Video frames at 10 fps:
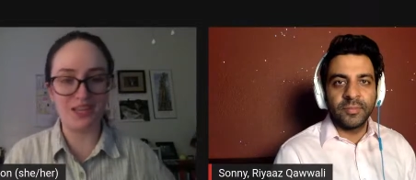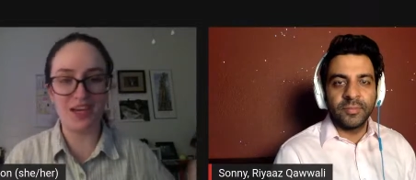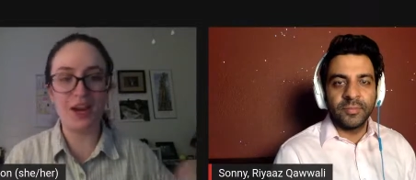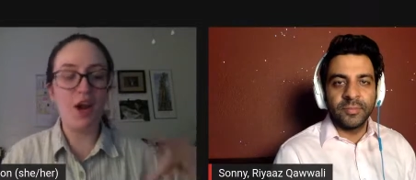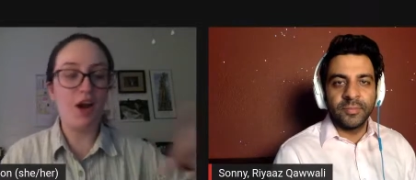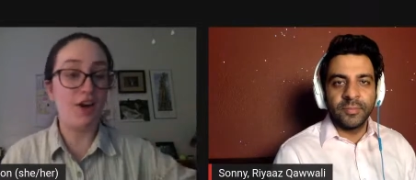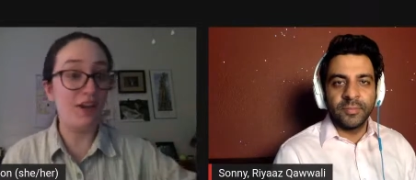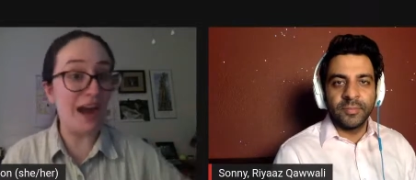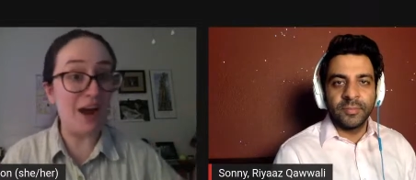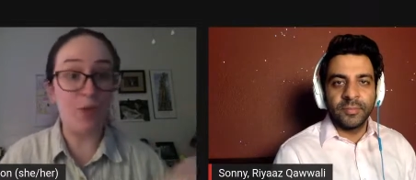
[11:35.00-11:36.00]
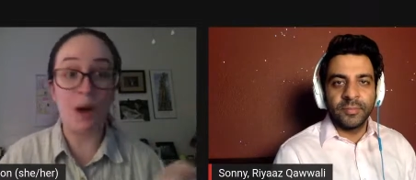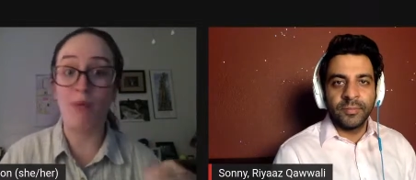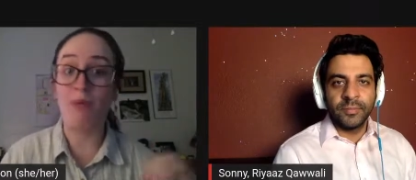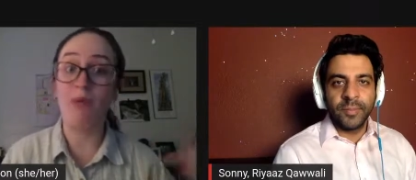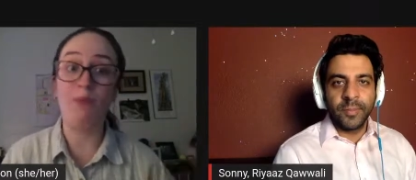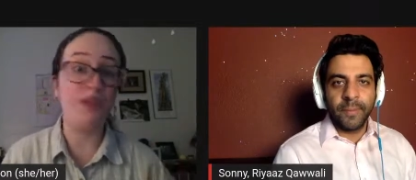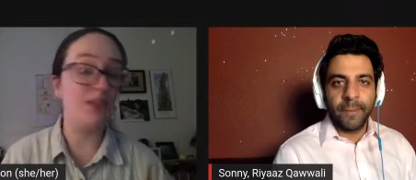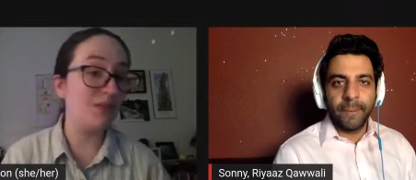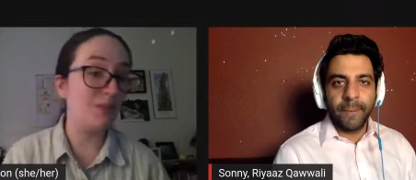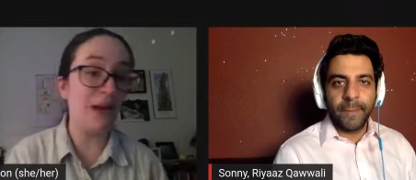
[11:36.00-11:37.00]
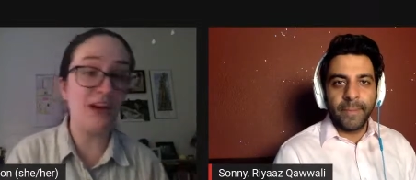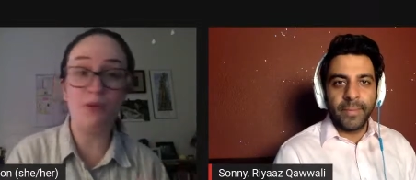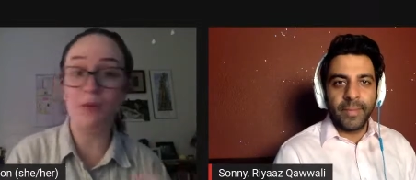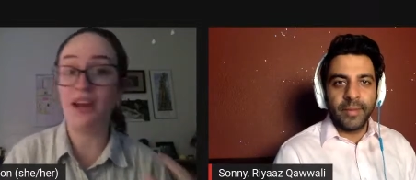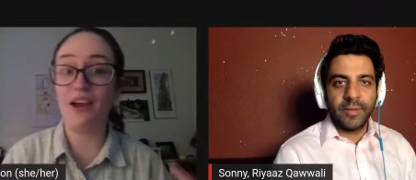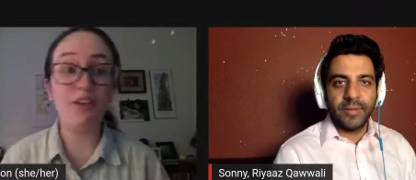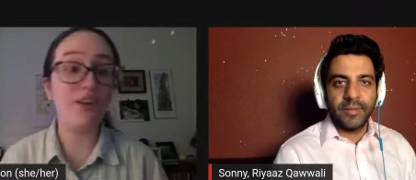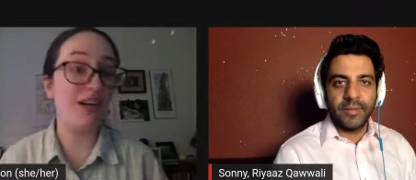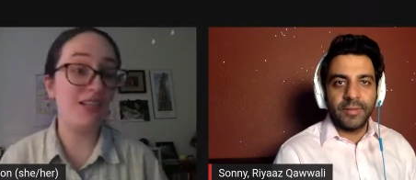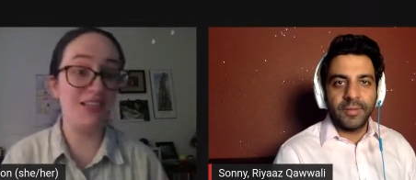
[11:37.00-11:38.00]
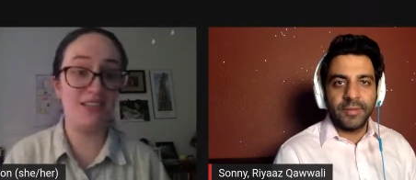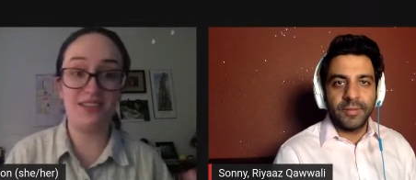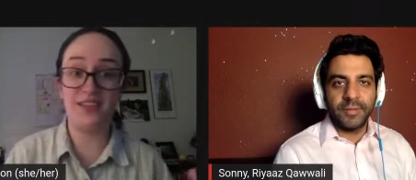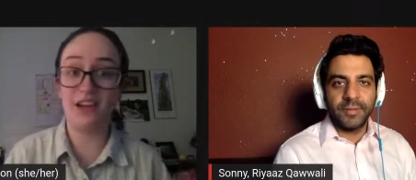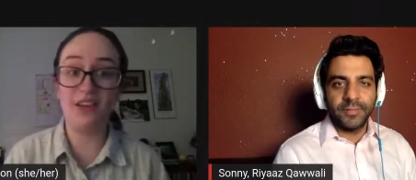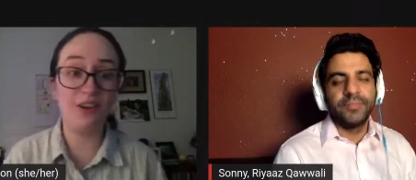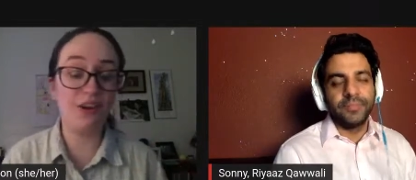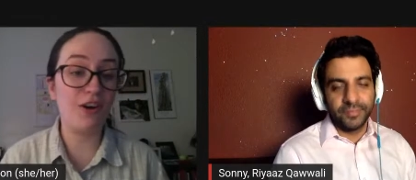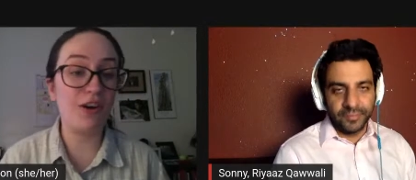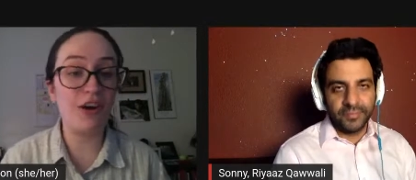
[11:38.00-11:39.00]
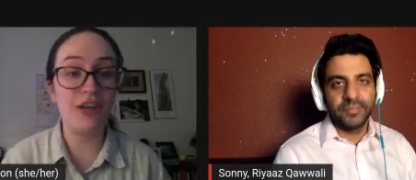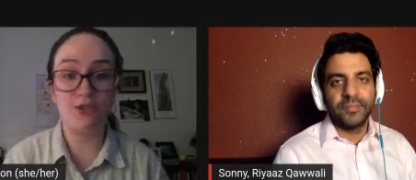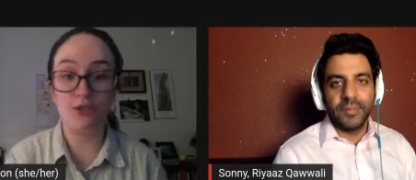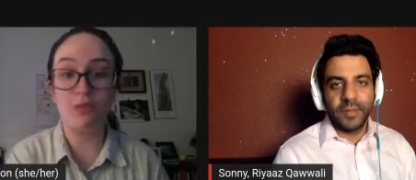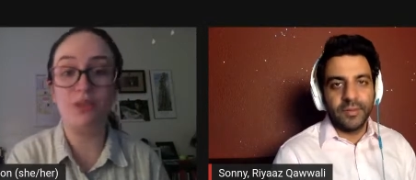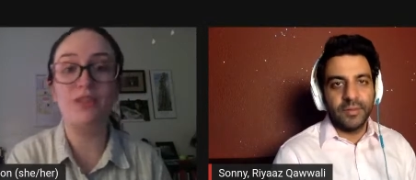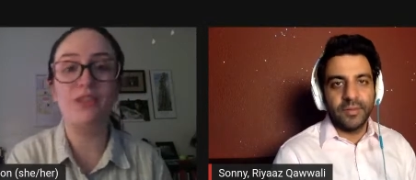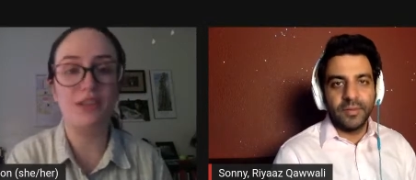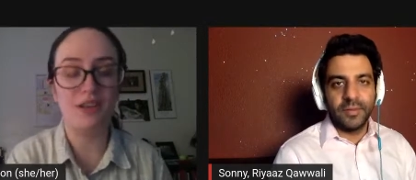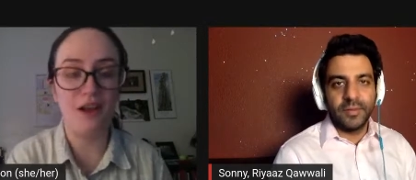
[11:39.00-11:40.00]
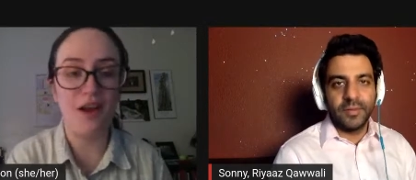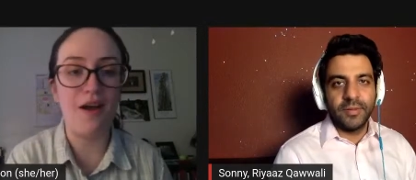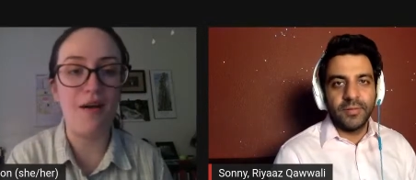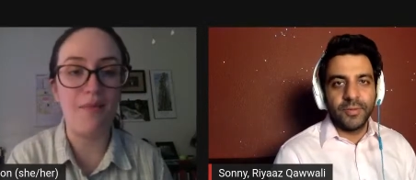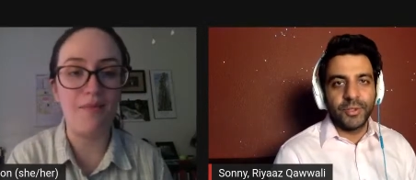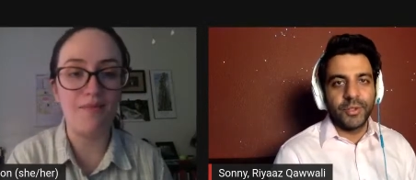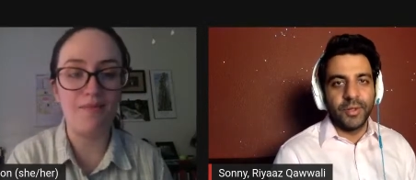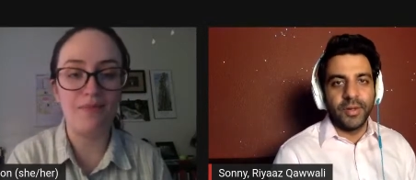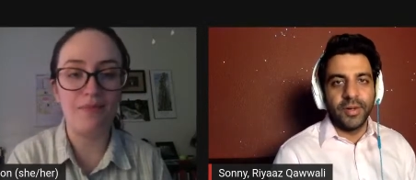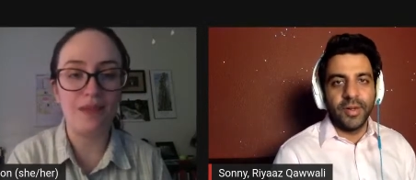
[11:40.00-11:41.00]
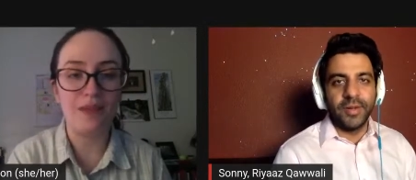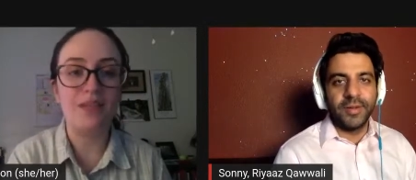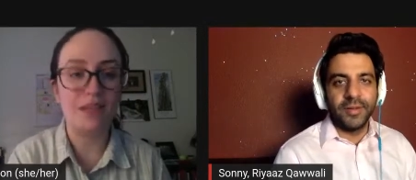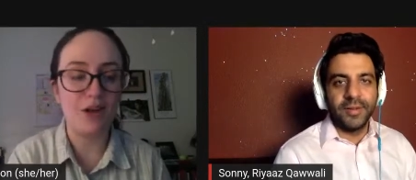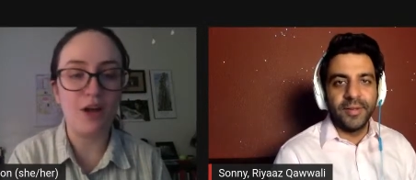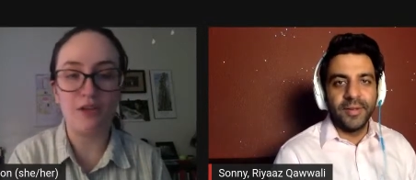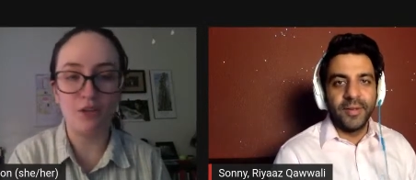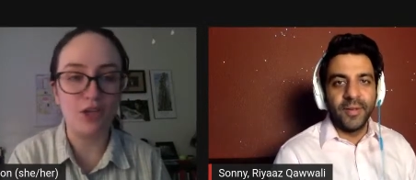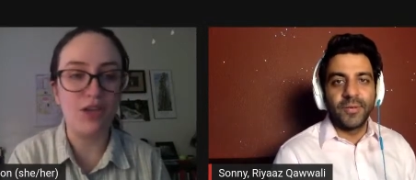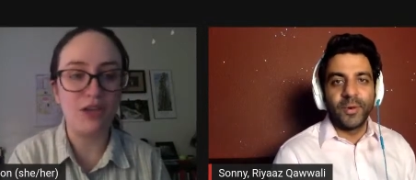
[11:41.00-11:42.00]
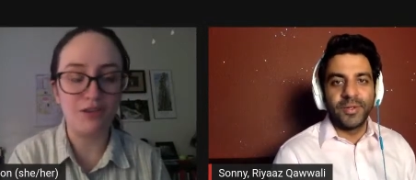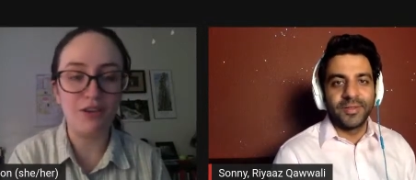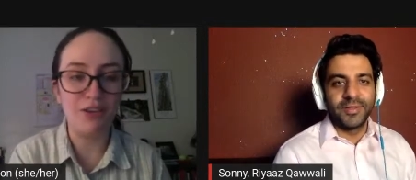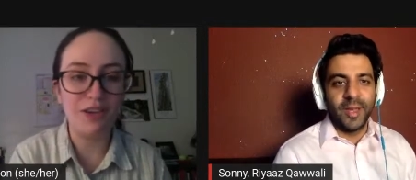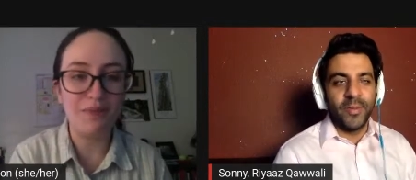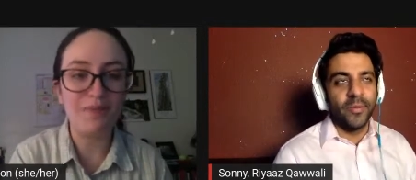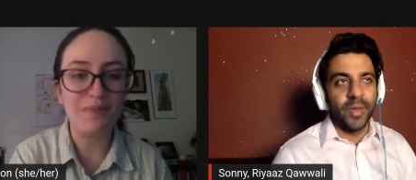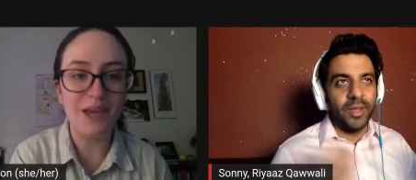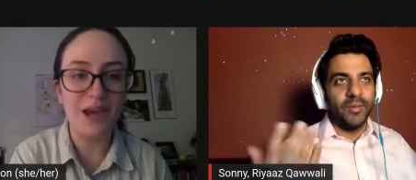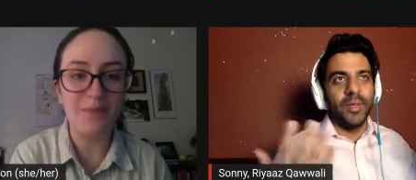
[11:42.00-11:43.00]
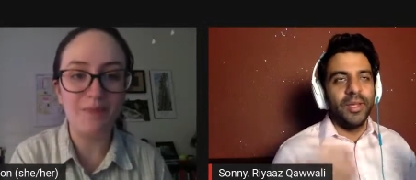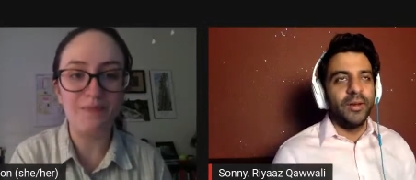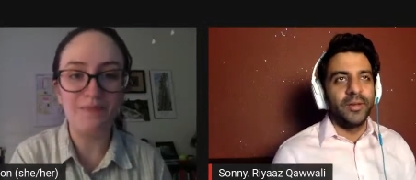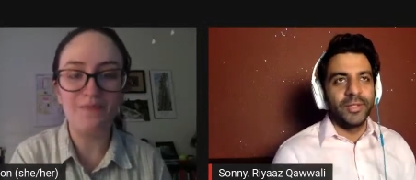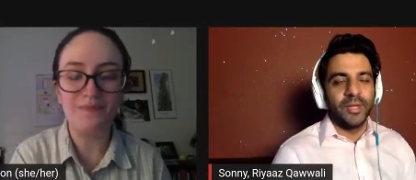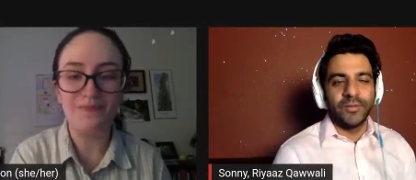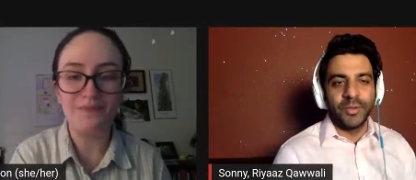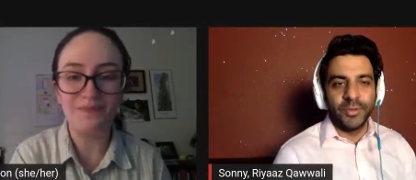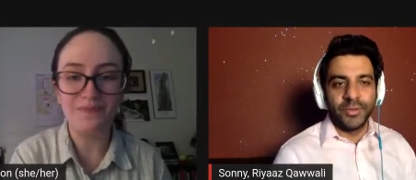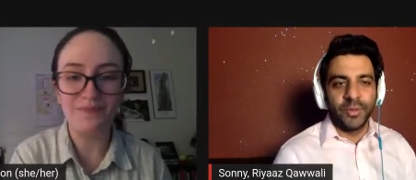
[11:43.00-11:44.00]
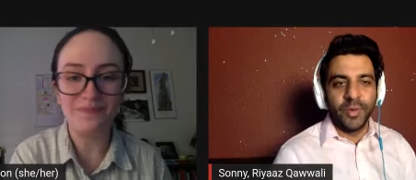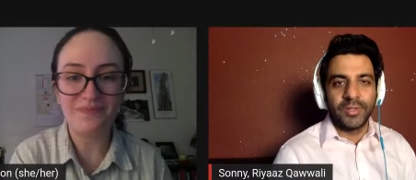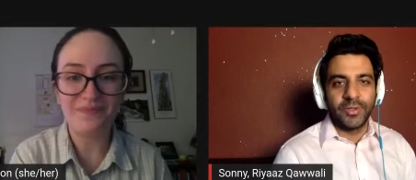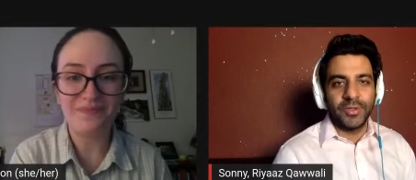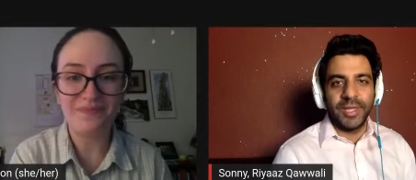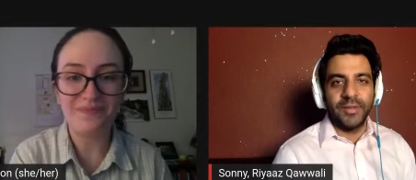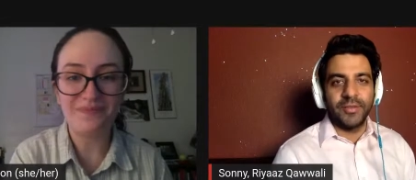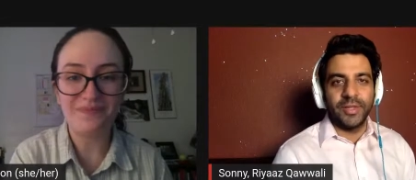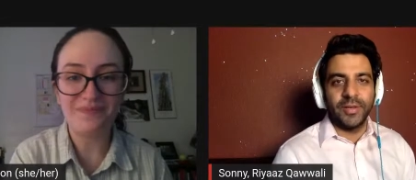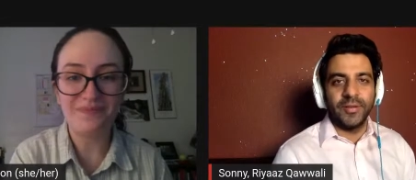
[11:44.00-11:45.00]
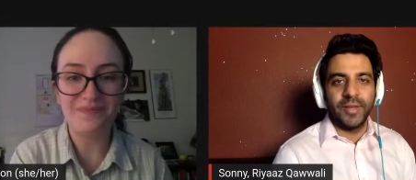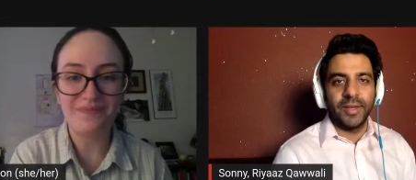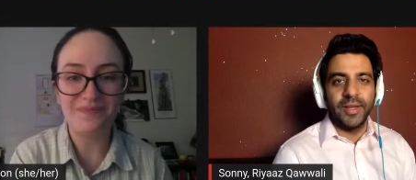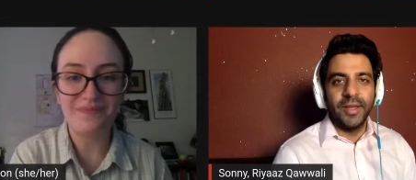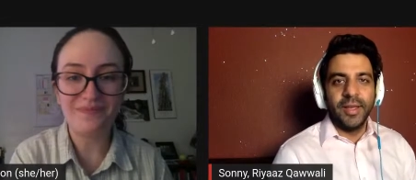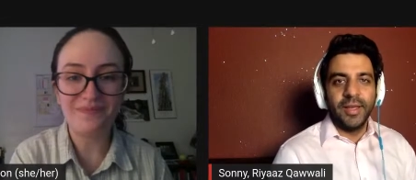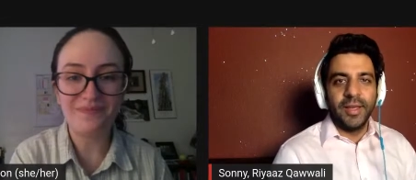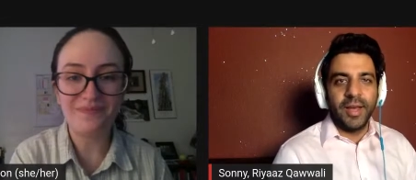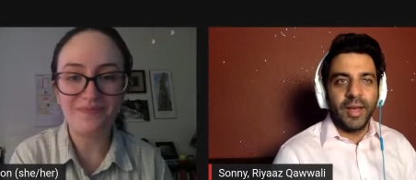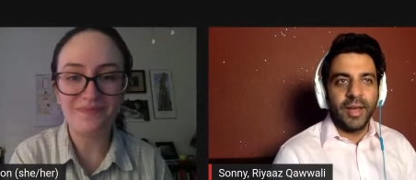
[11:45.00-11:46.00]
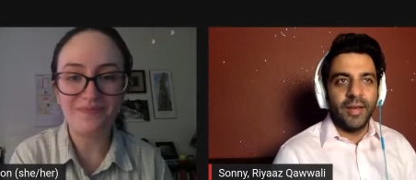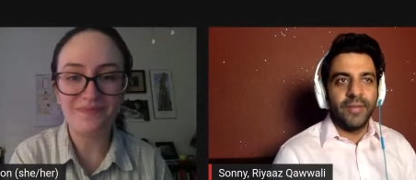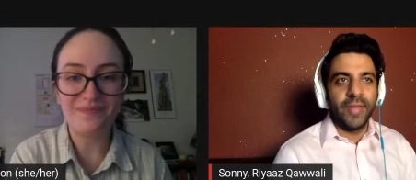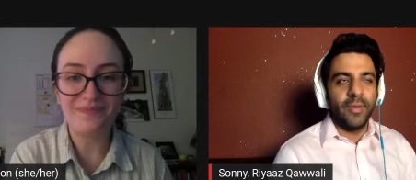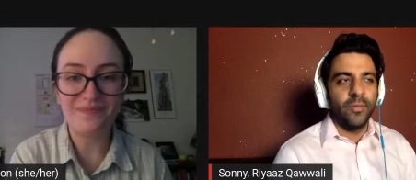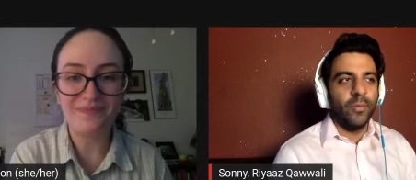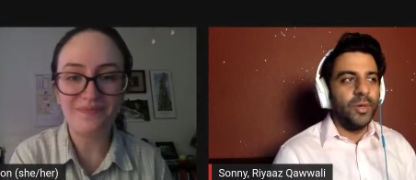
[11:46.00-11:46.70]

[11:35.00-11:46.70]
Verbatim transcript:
Speaker 1: that are now probably being inspired by other ideas and other instruments and um, for sure,
Speaker 2: yeah, technology. Of course, I mean we yeah. we ourselves are using Western sounds, you know that right uh, that